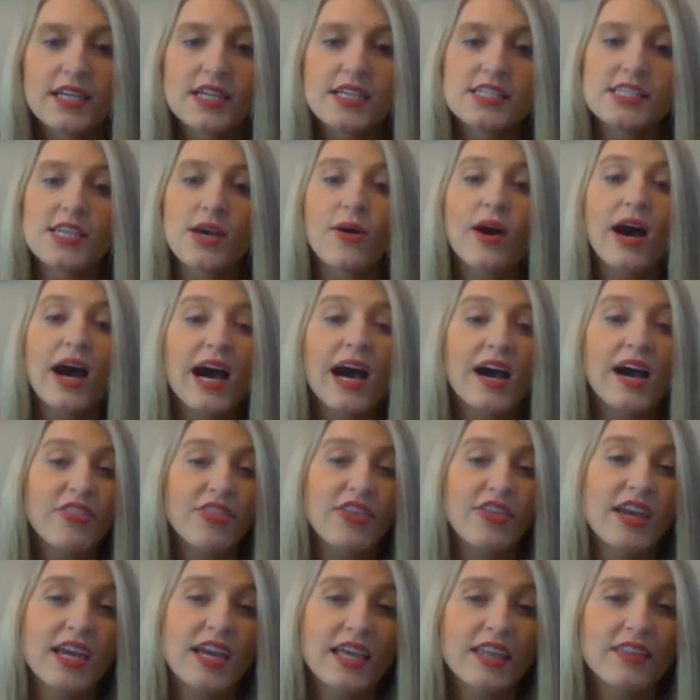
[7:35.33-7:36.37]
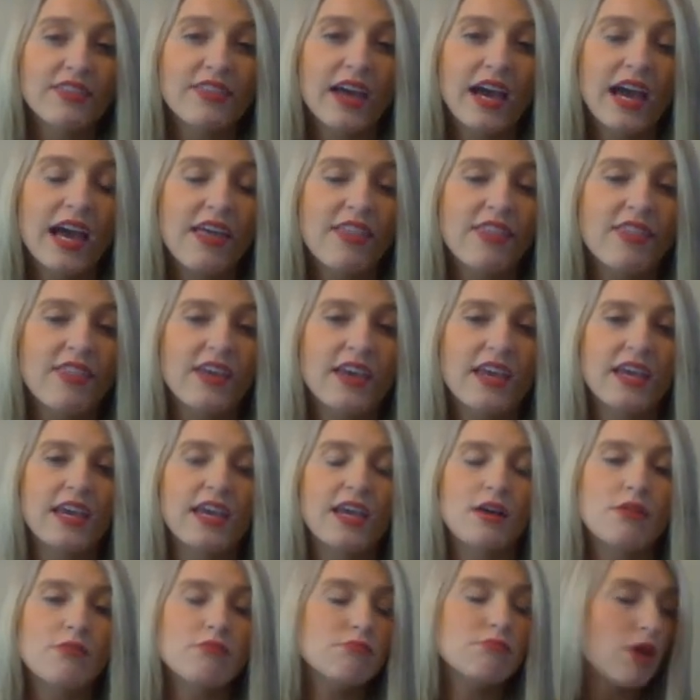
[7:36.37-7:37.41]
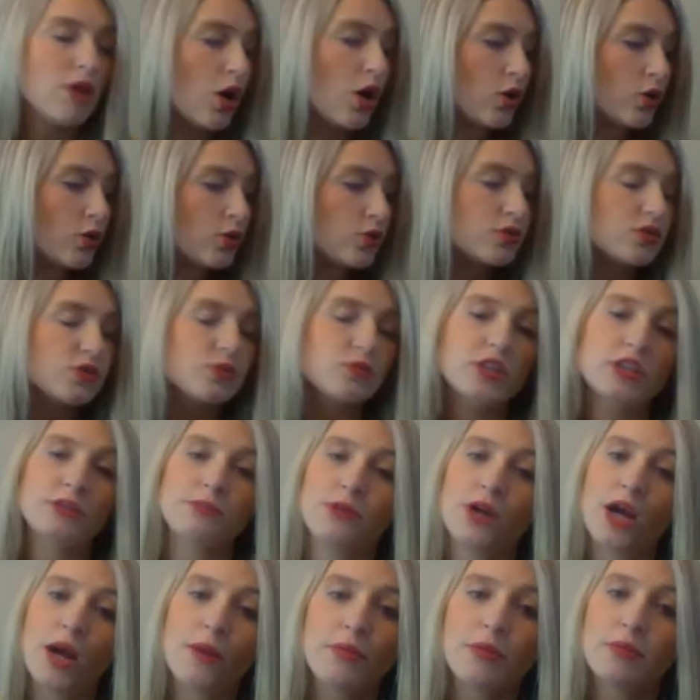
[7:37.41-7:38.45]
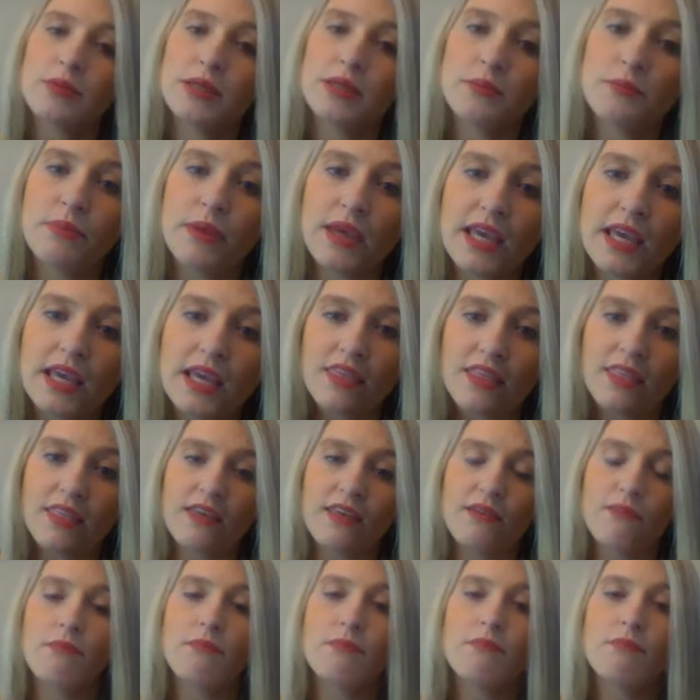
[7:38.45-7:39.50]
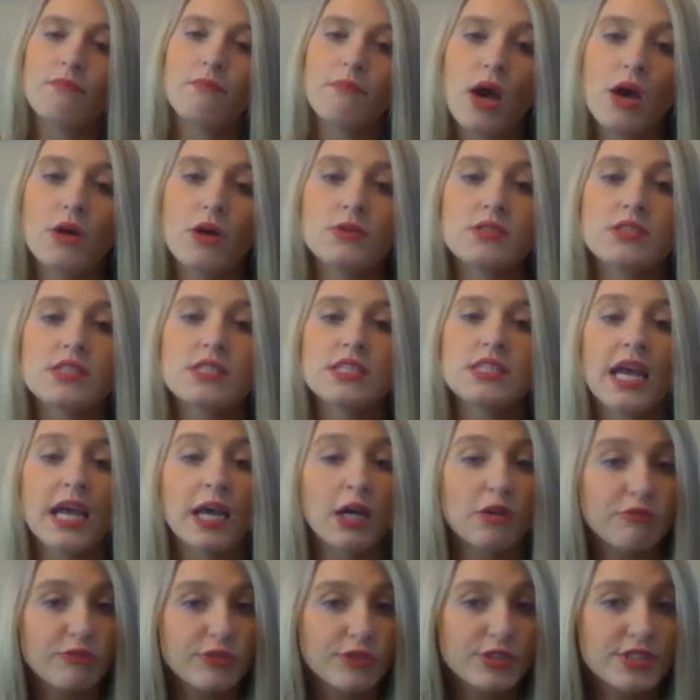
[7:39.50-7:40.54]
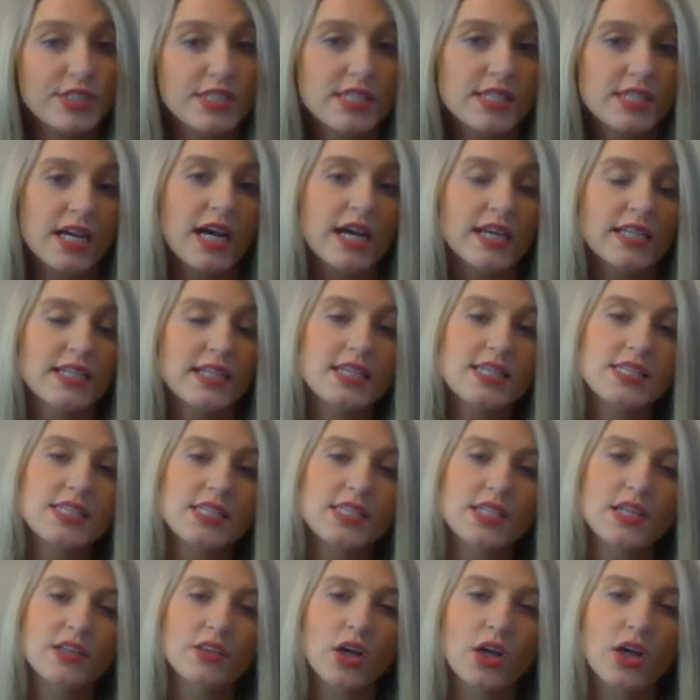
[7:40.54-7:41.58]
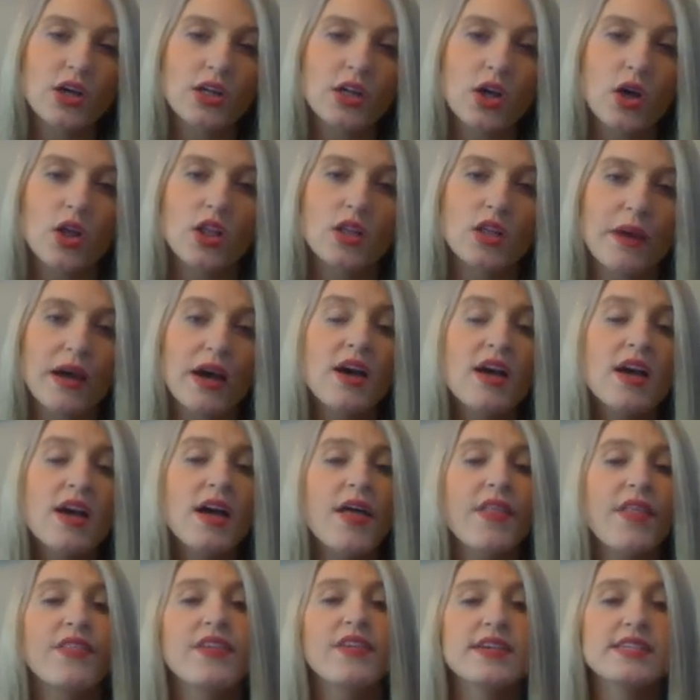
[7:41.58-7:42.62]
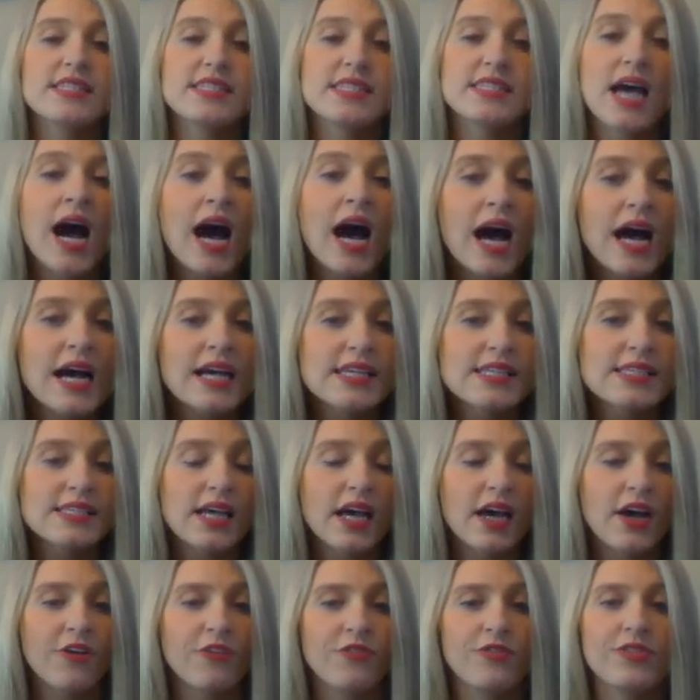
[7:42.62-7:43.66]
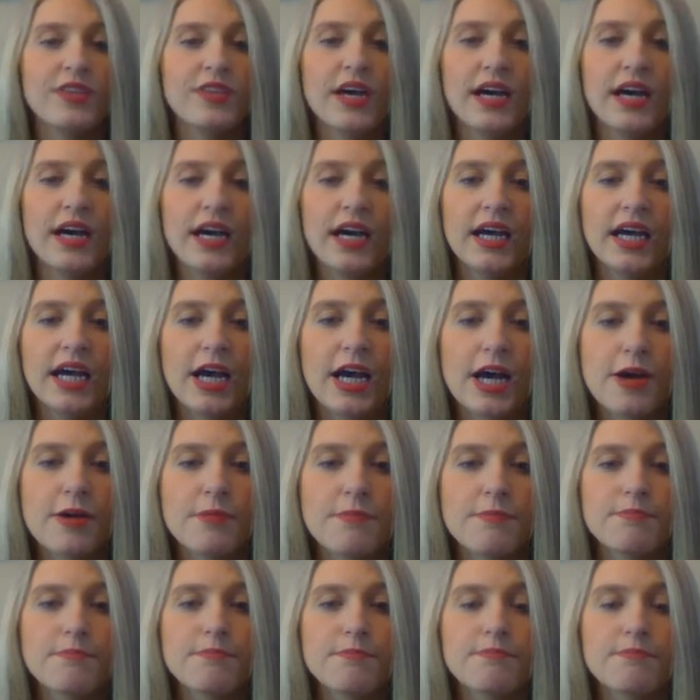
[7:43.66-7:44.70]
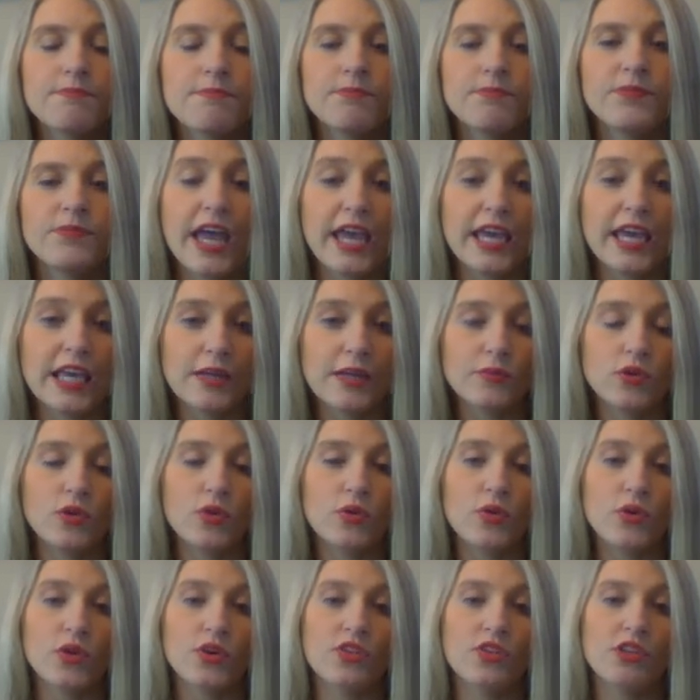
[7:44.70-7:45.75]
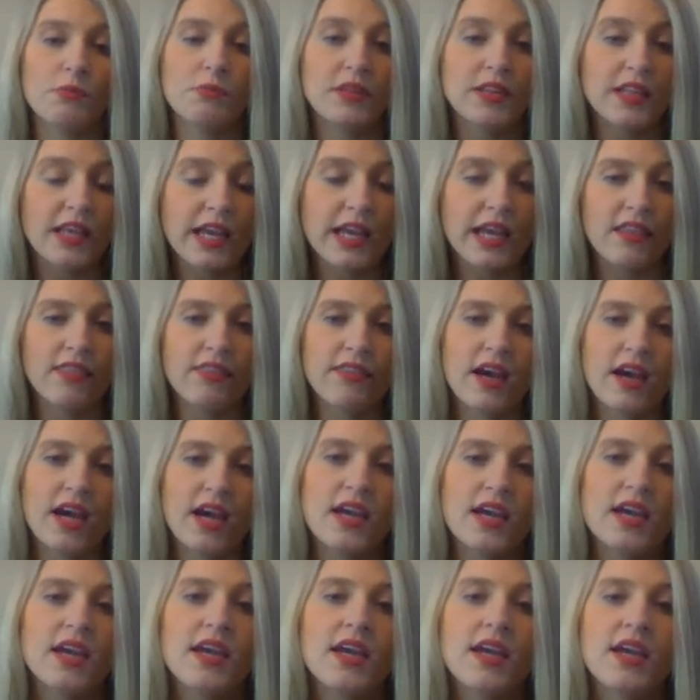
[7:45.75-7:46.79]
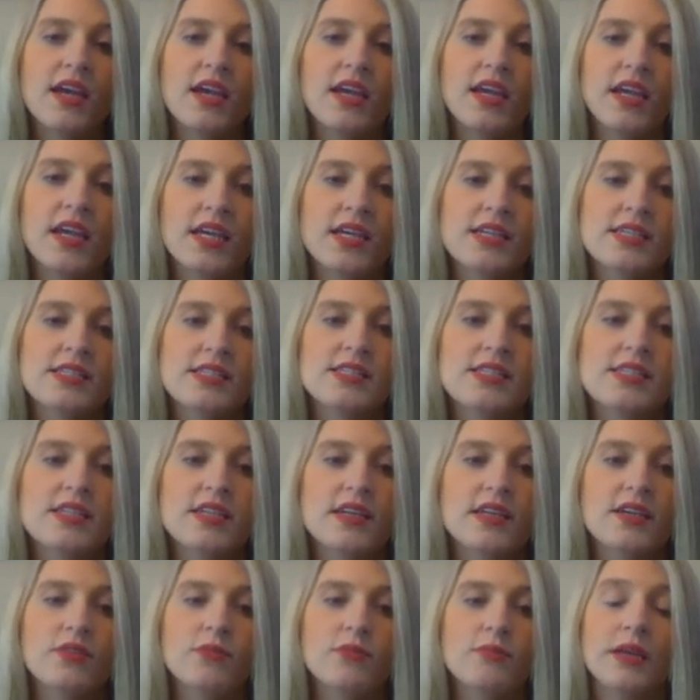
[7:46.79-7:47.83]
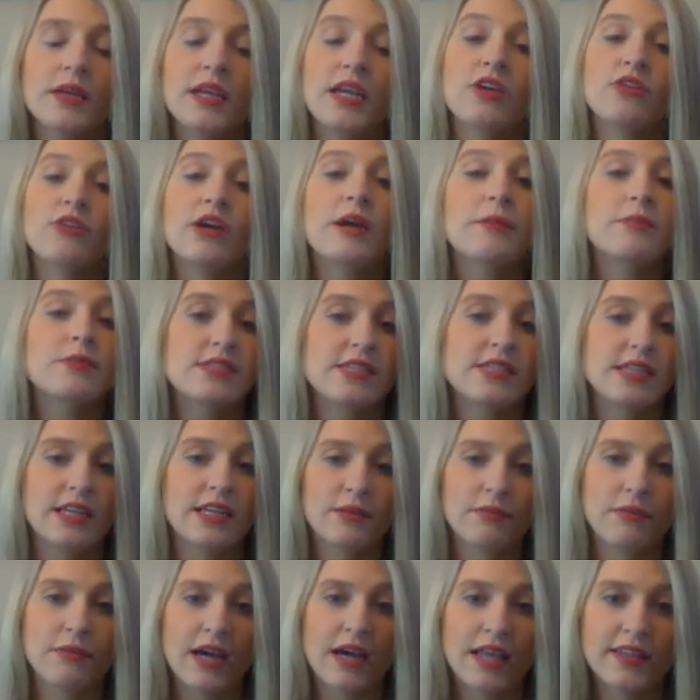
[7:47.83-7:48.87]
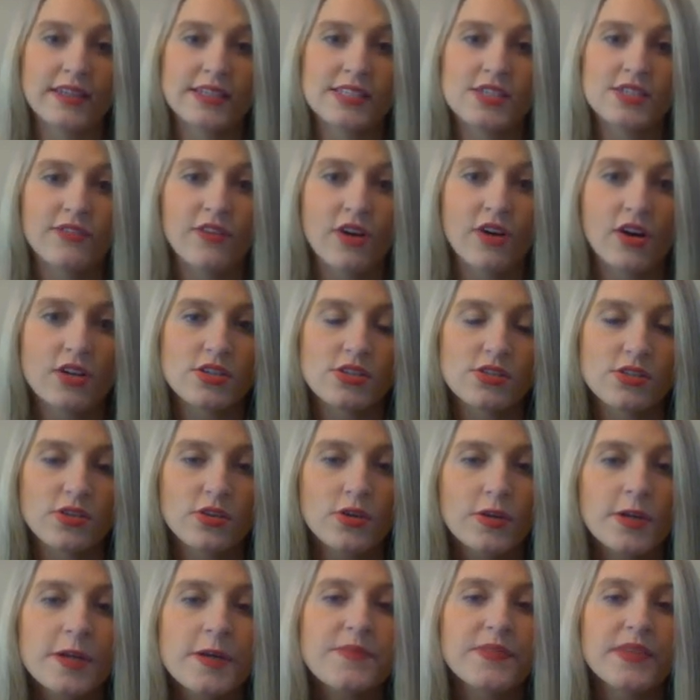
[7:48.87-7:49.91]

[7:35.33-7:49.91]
So I think that the mold would probably be the most helpful to scientists to learn all about the size of the animal or the plant that is being represented by this fossil.